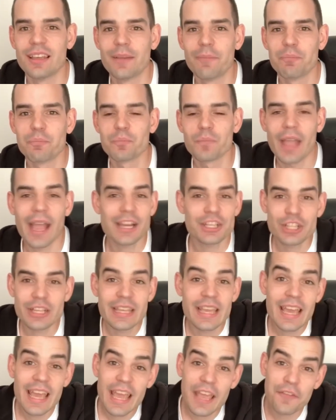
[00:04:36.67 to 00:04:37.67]
Actually,
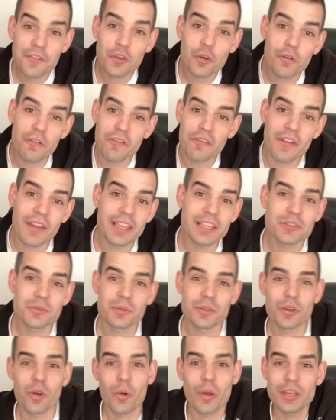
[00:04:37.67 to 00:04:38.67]
if you're faced with a
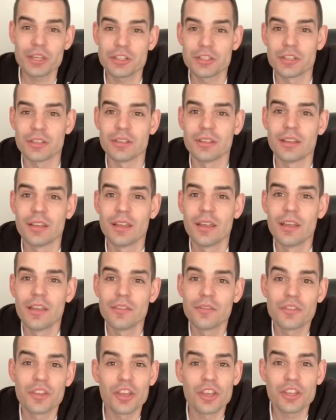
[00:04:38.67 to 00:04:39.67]
question
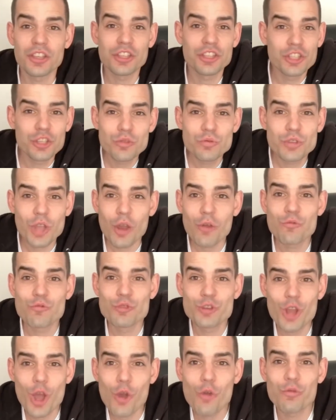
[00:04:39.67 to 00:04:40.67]
that you don't
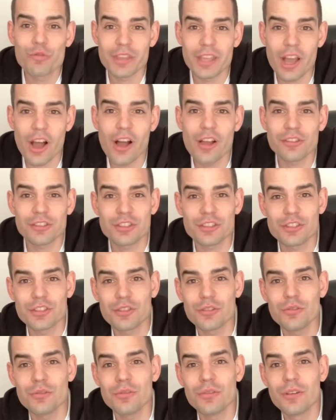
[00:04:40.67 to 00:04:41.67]
know the answer
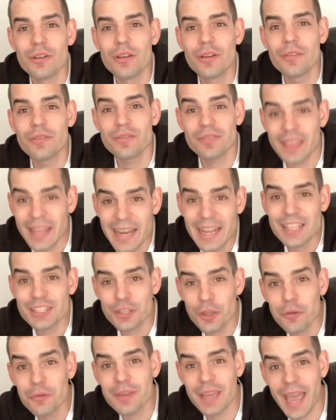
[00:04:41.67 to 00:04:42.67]
to, then it's
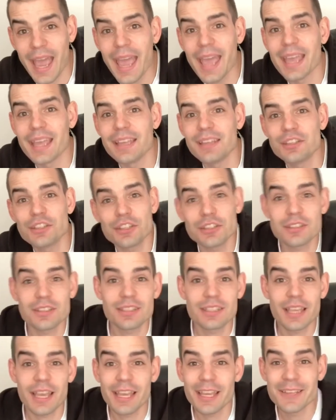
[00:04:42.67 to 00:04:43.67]
okay just to
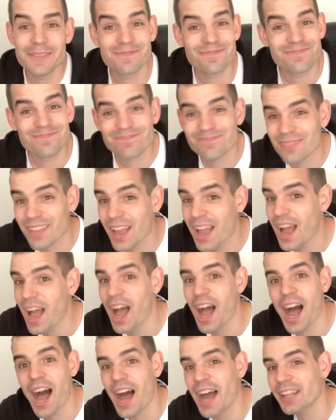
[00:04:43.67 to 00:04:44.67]
say,
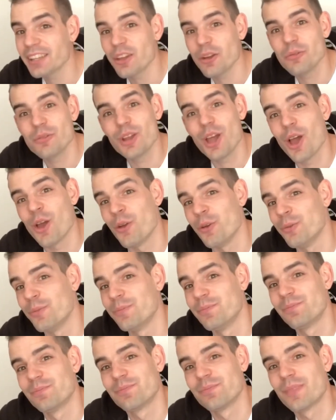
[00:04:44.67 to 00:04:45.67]
I don't know.
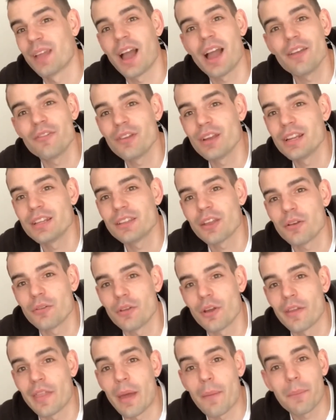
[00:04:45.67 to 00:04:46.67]
I really don't
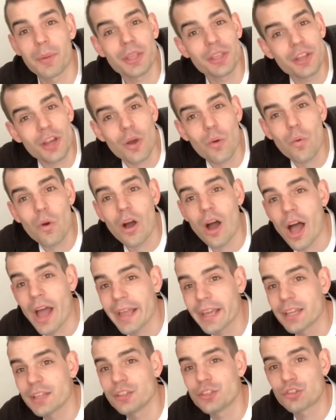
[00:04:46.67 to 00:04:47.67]
know that. But you know what? I
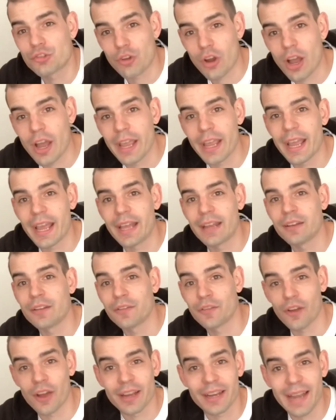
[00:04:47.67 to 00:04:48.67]
can try and
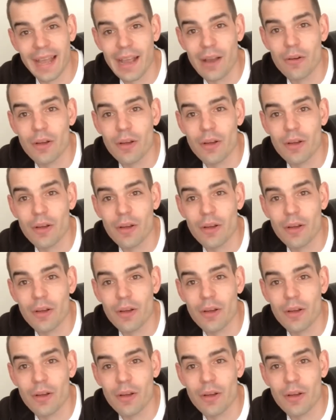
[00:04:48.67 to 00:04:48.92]
find out.